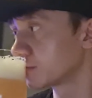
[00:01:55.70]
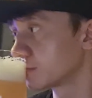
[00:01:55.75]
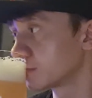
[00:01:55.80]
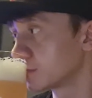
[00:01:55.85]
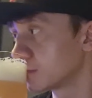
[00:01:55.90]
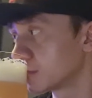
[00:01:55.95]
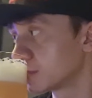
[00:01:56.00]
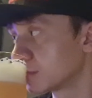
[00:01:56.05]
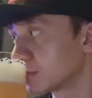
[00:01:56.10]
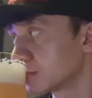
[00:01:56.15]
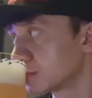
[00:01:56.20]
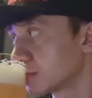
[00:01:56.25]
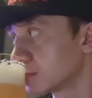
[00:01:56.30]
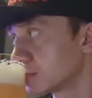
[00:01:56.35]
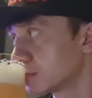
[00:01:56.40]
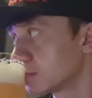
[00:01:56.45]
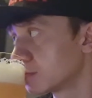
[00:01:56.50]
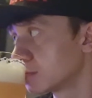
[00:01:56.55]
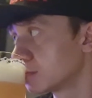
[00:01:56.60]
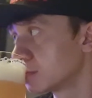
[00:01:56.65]

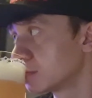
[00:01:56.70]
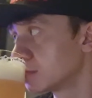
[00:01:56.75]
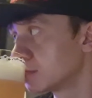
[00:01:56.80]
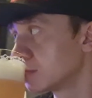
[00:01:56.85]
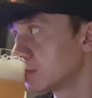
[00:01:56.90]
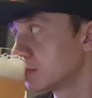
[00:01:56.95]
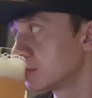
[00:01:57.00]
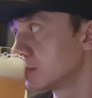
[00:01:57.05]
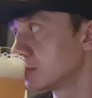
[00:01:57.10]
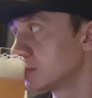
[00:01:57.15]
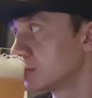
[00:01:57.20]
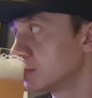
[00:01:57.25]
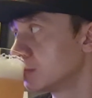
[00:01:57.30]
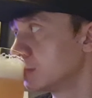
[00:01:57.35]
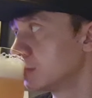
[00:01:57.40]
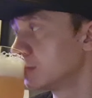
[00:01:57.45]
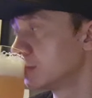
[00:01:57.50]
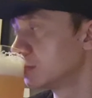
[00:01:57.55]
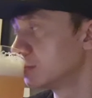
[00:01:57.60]
Nobody speaks.